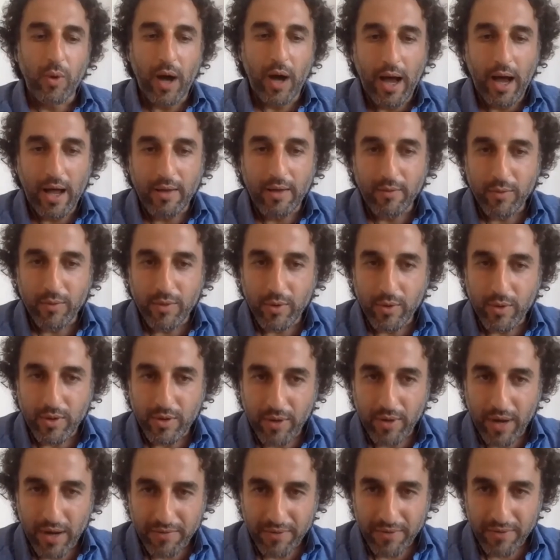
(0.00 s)
the
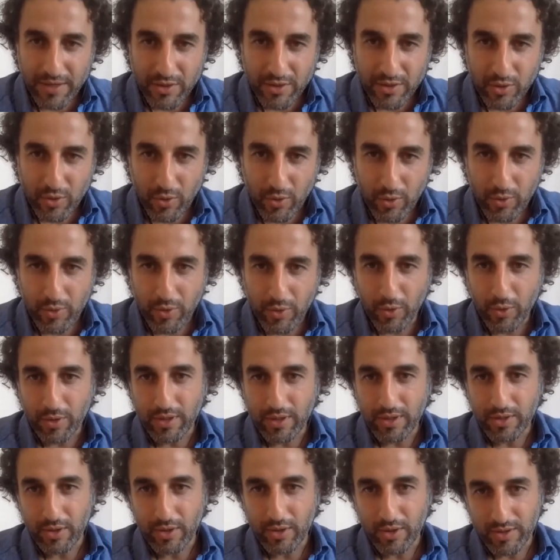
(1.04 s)
graph I showed
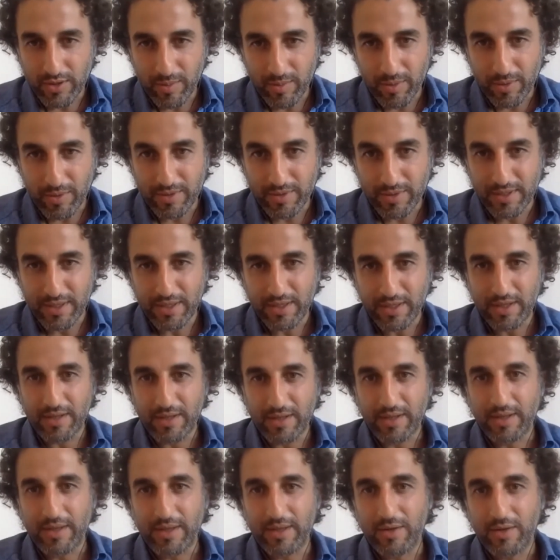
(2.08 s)
only talks about a
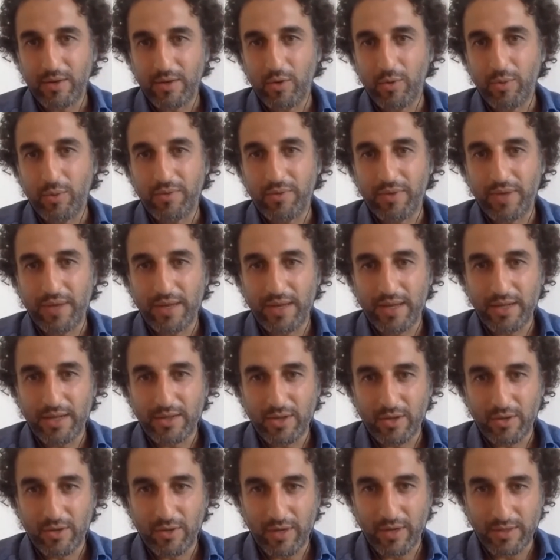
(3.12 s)
single global
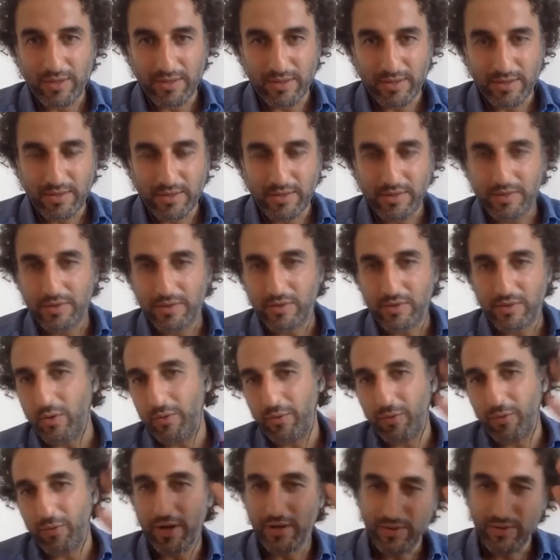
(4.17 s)
financial crisis. So
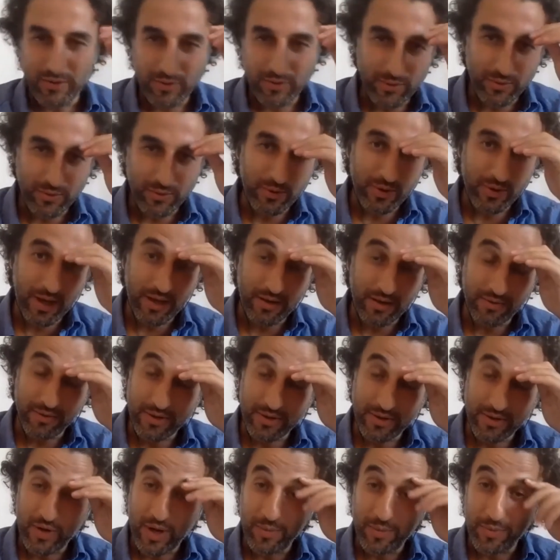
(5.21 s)
for us to kind of
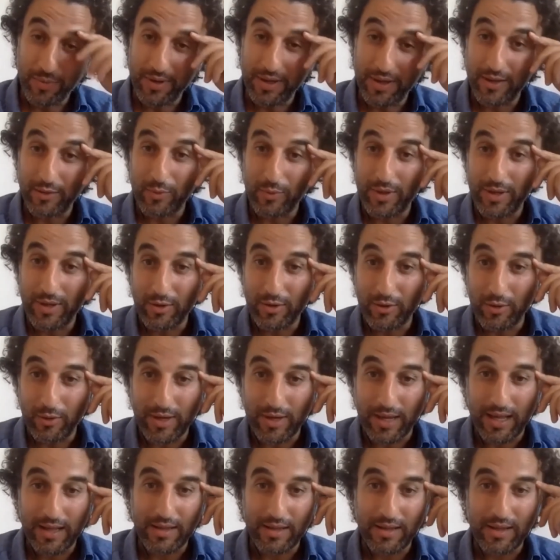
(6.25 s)
extrapolate, we need to
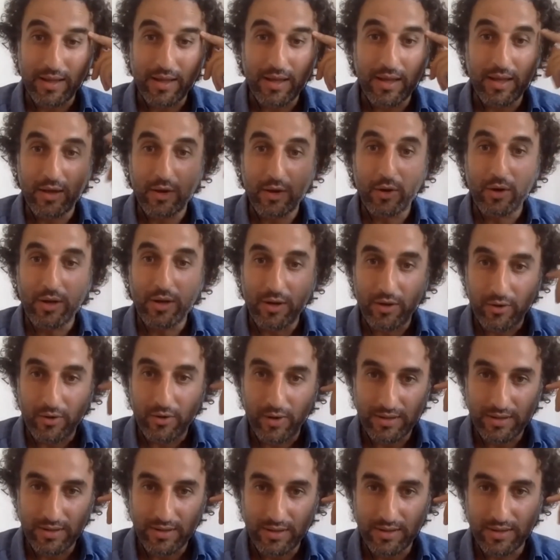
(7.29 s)
look at earlier
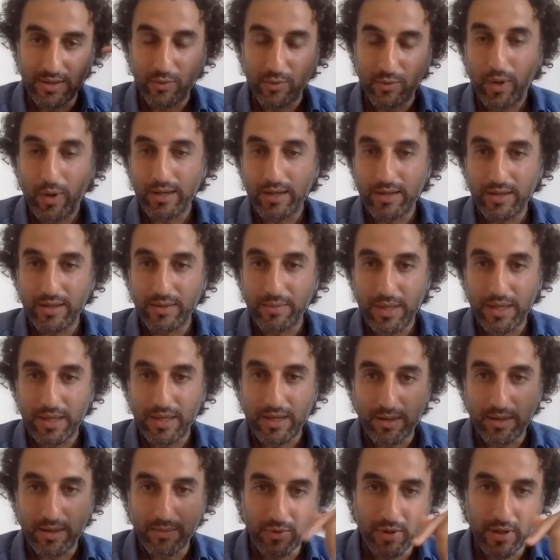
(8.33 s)
crises and why did money
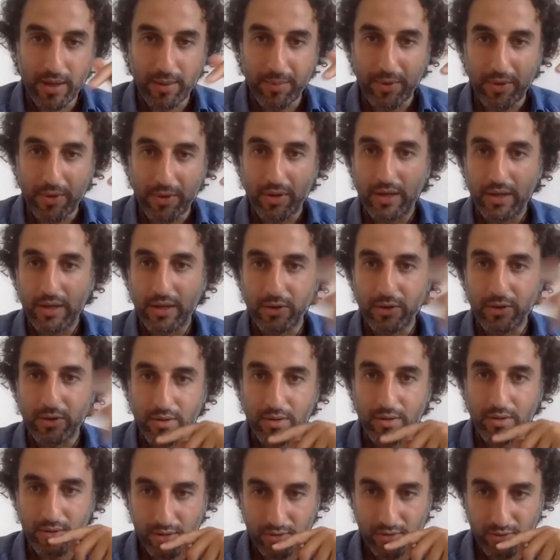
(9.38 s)
come to Lebanon and not to
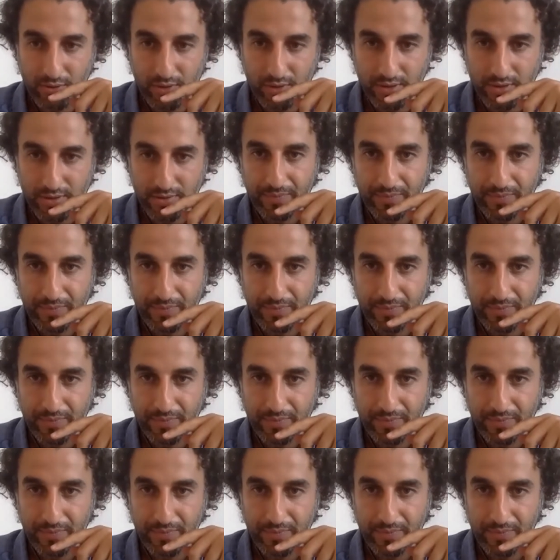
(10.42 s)
other countries.